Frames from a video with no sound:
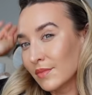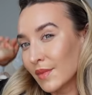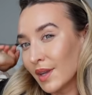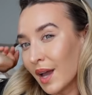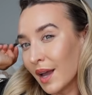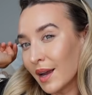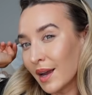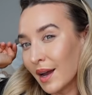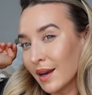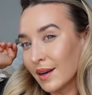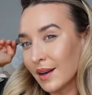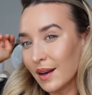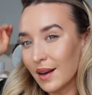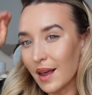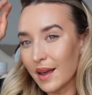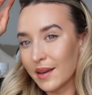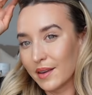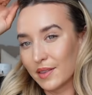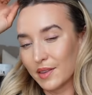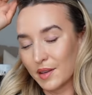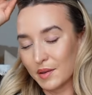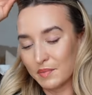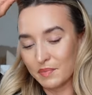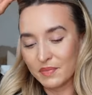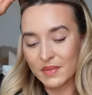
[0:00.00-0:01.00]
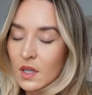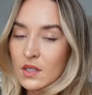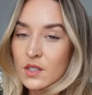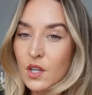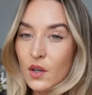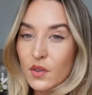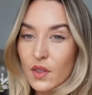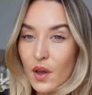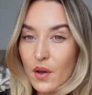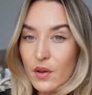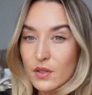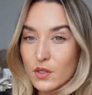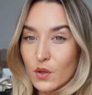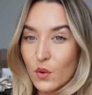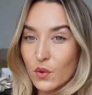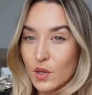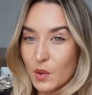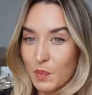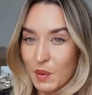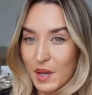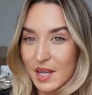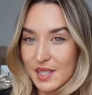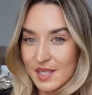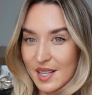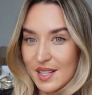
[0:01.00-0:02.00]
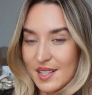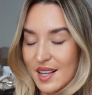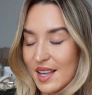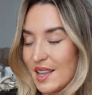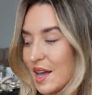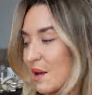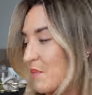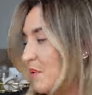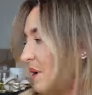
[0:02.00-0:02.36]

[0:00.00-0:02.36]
I kind of like them. So those are all the pieces that I